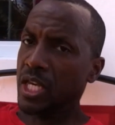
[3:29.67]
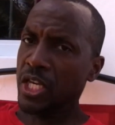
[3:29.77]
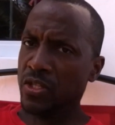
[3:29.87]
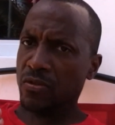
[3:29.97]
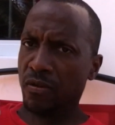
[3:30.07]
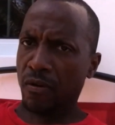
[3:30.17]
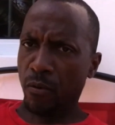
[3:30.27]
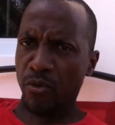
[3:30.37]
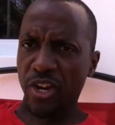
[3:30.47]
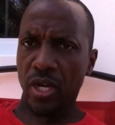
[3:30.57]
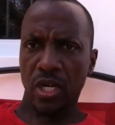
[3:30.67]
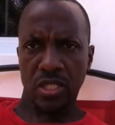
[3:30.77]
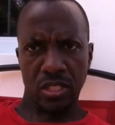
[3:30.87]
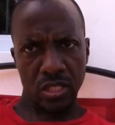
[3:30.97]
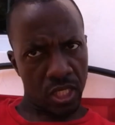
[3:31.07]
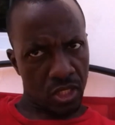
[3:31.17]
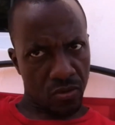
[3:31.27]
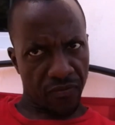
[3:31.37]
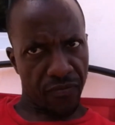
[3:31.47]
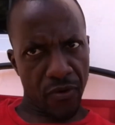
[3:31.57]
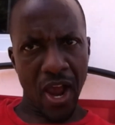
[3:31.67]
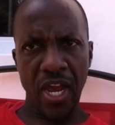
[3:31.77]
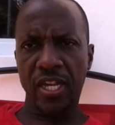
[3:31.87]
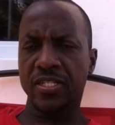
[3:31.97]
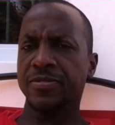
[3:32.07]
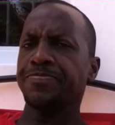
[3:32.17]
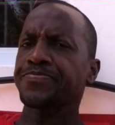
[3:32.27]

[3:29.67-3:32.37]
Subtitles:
into wrigglers, into fries,